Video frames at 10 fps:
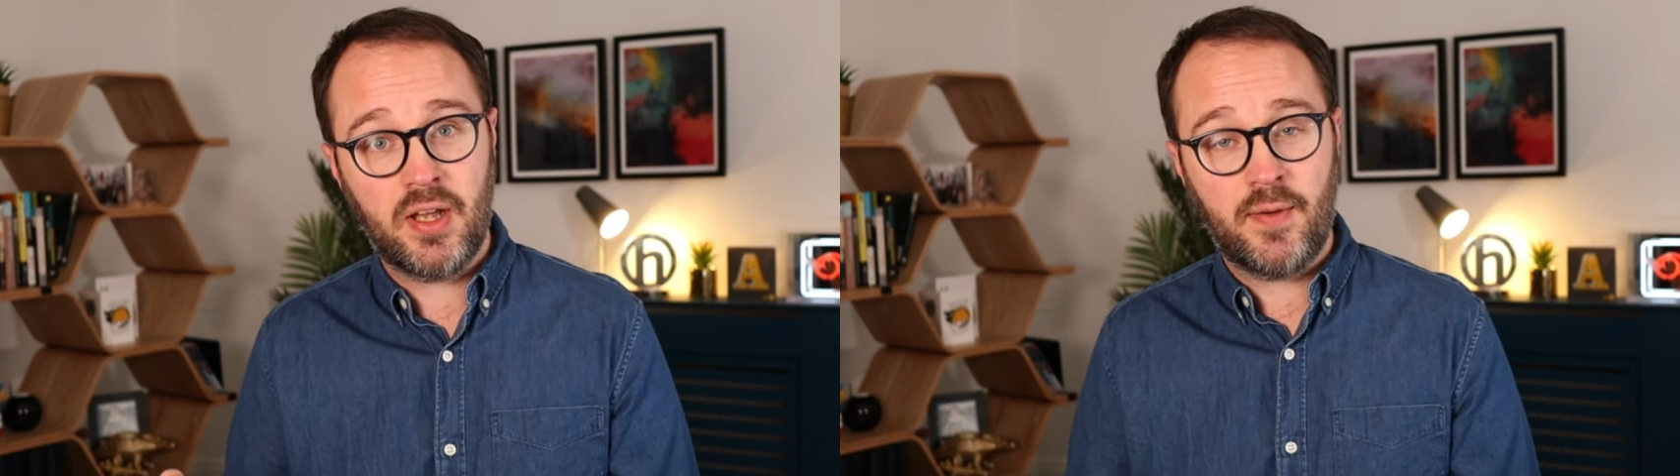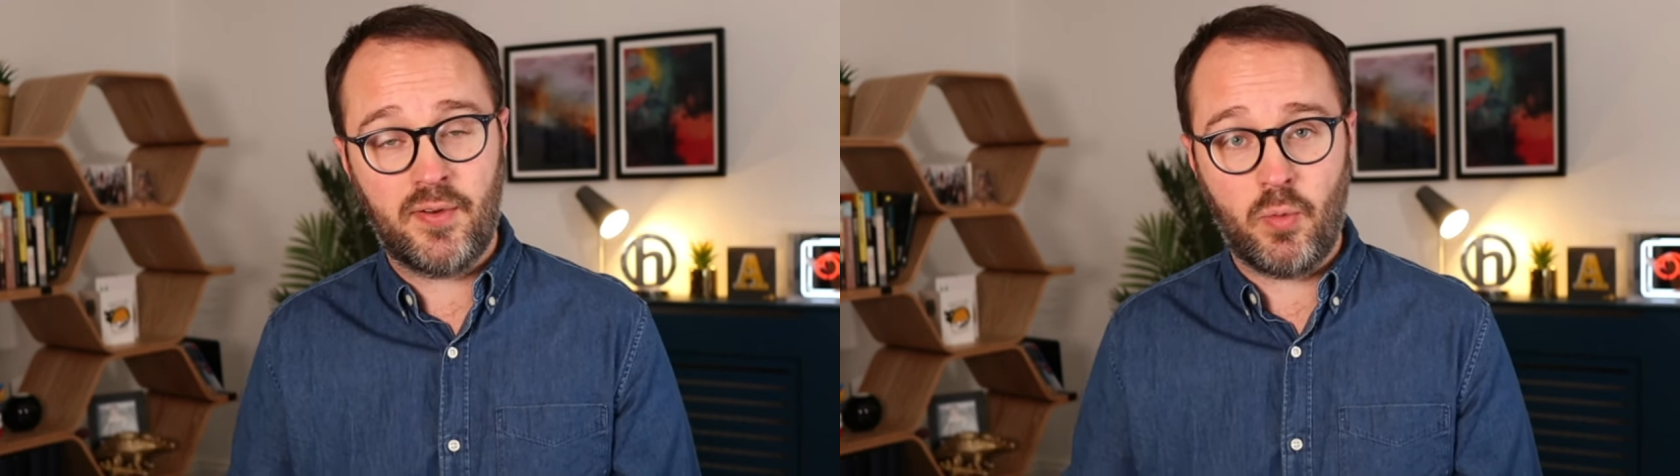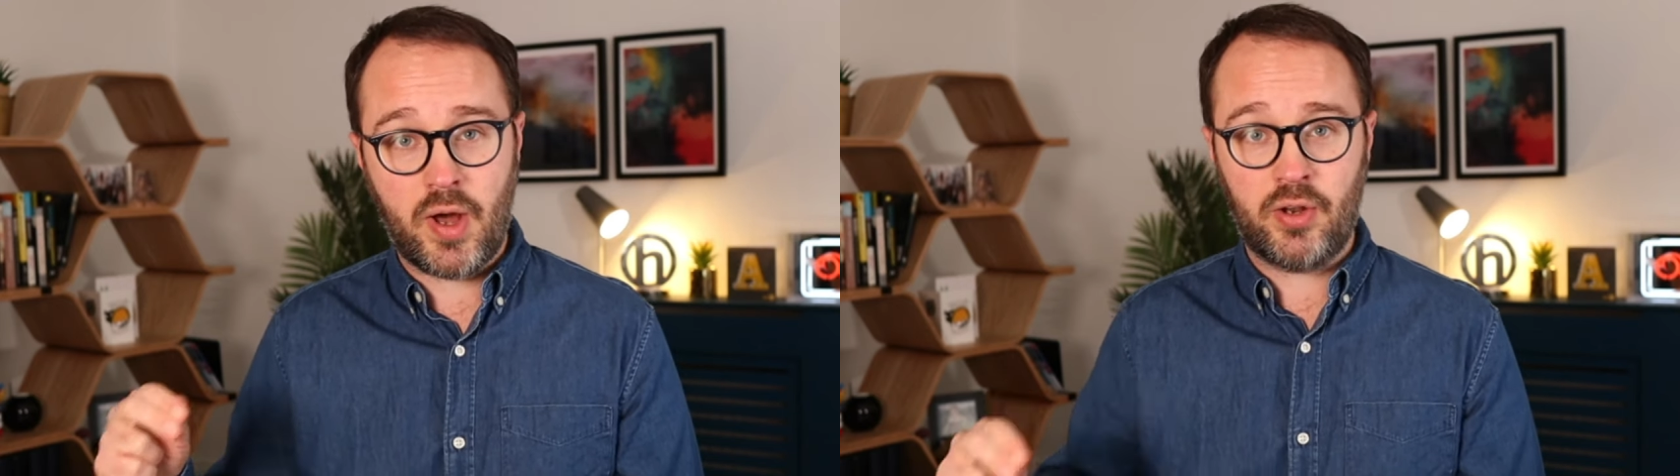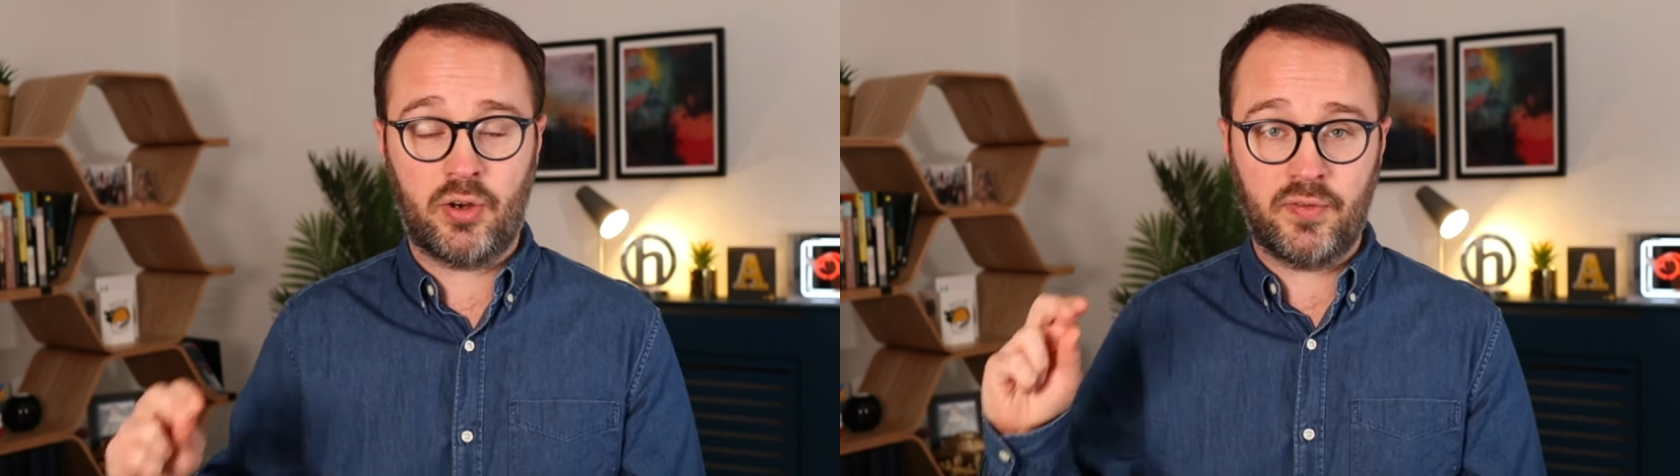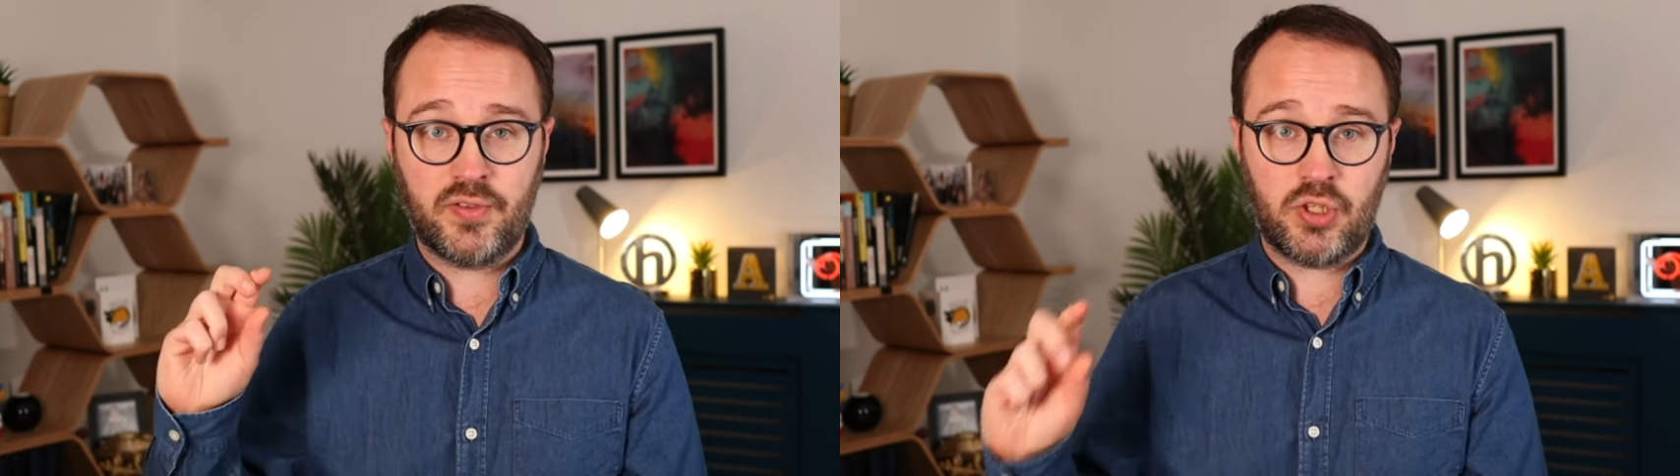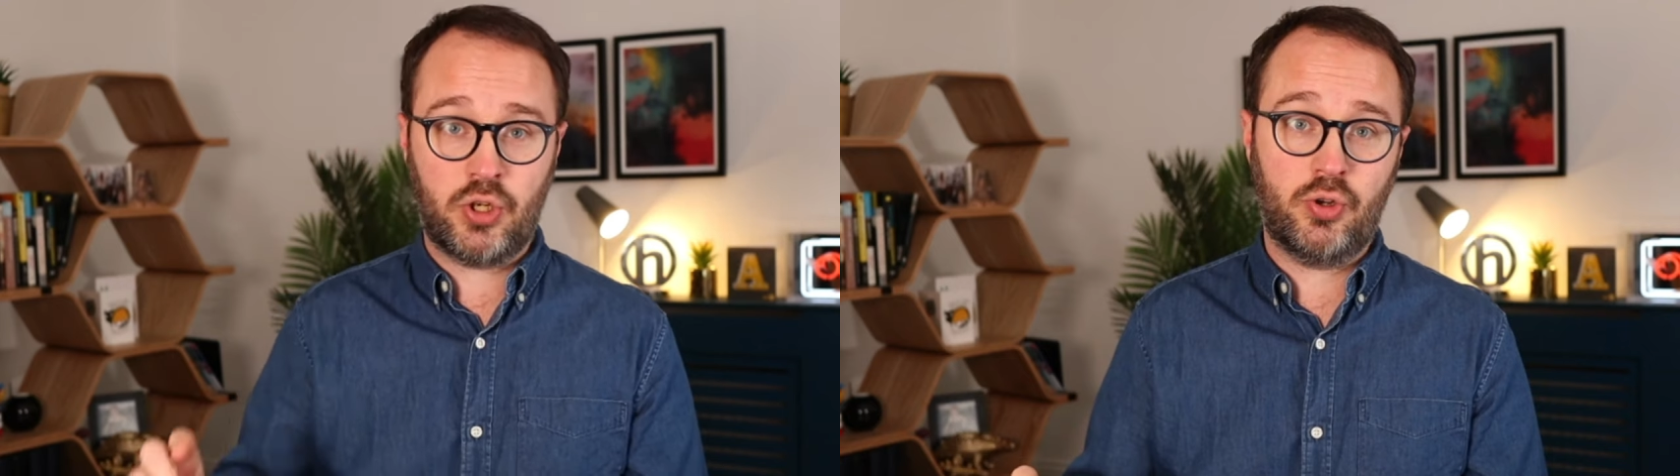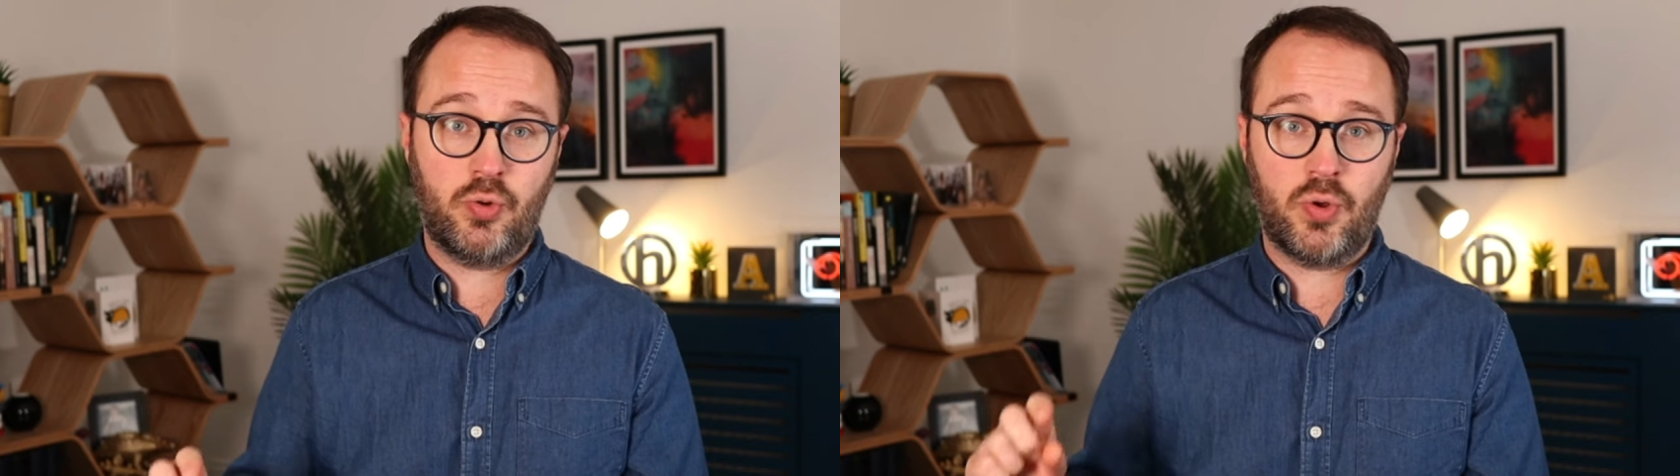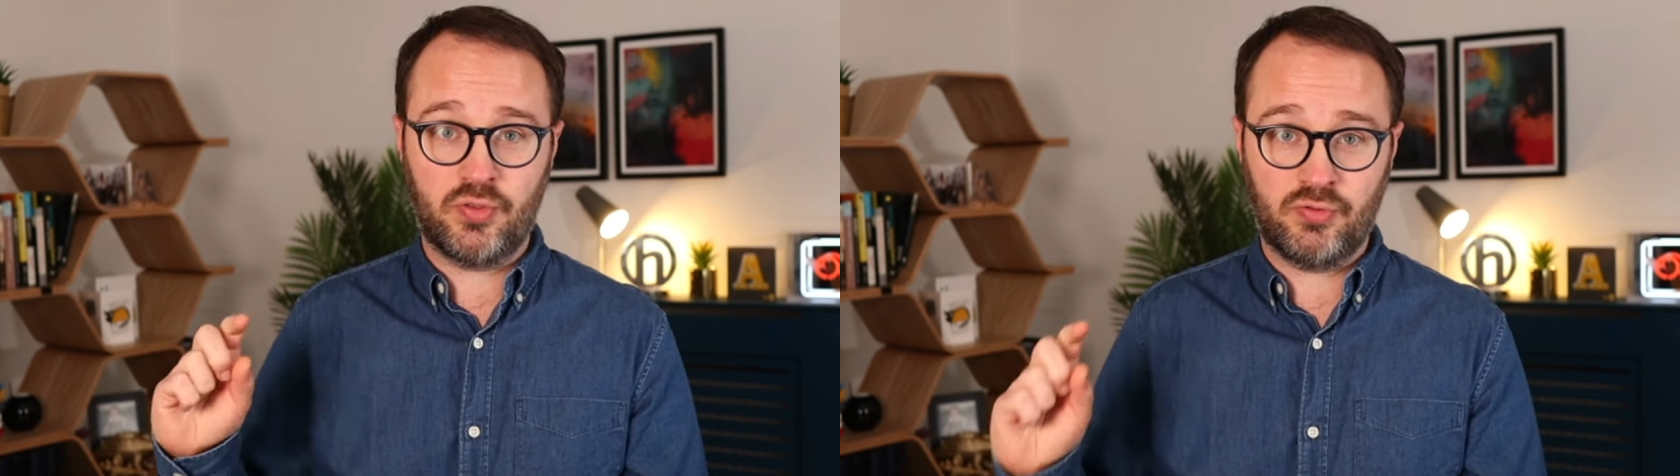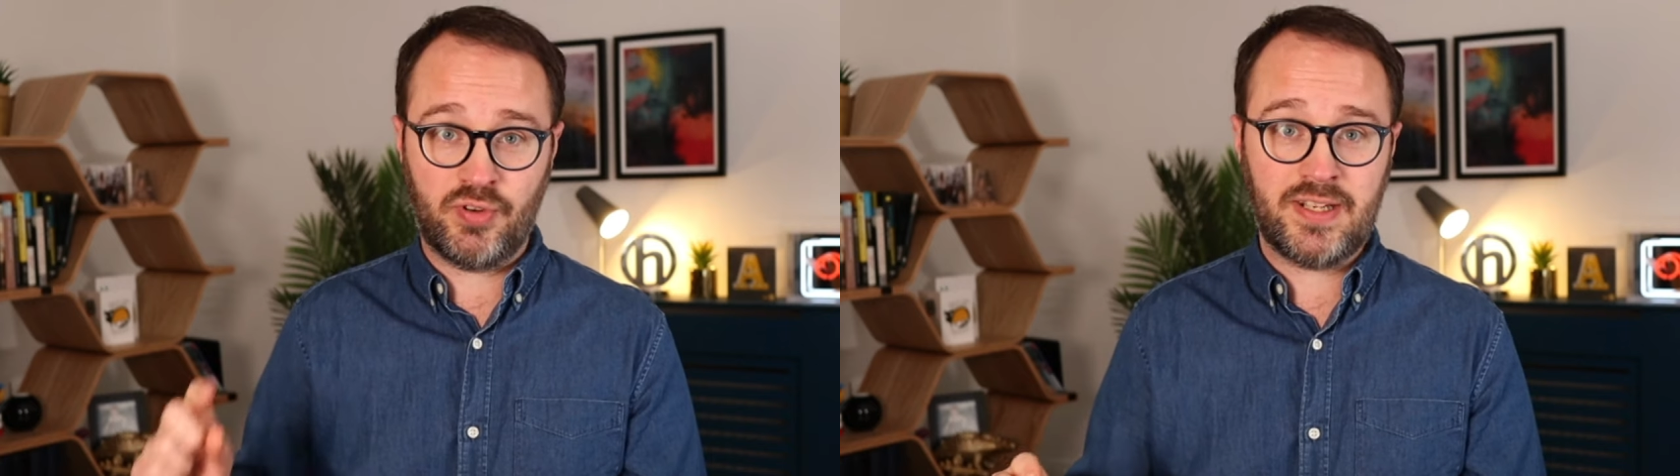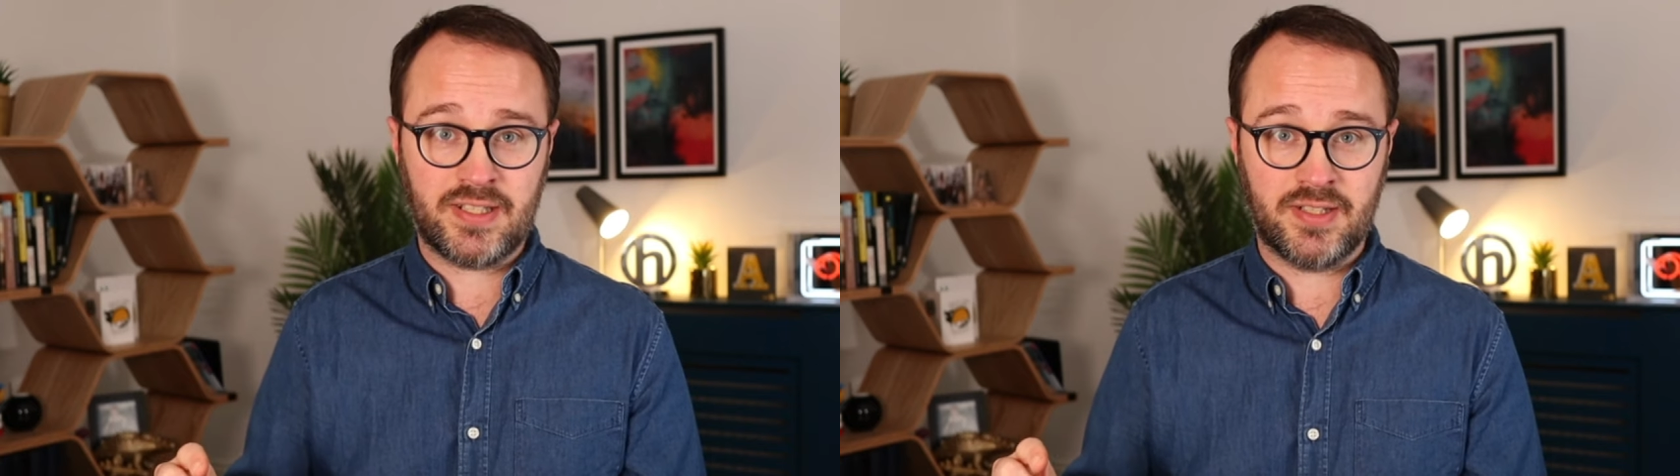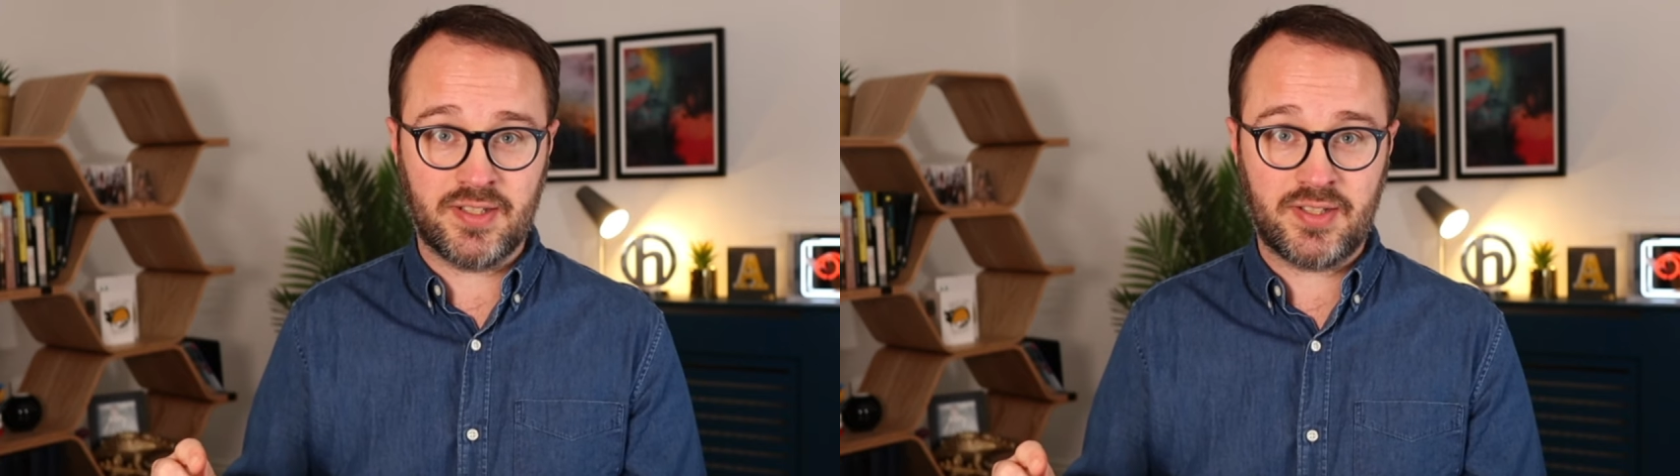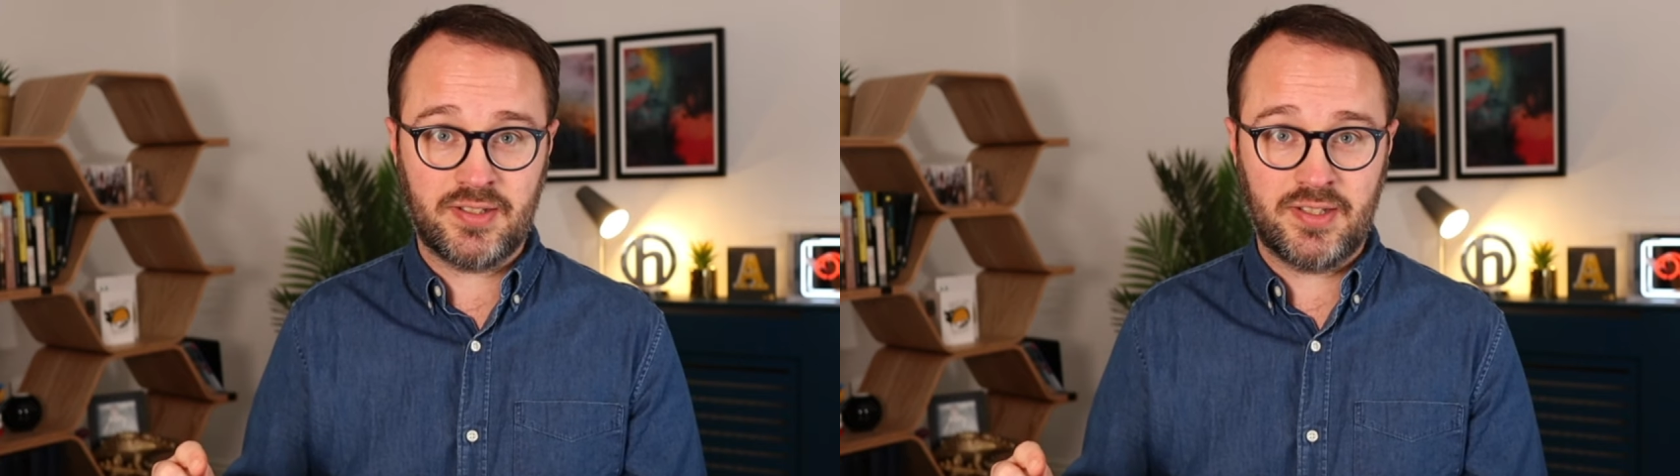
for one of two reasons.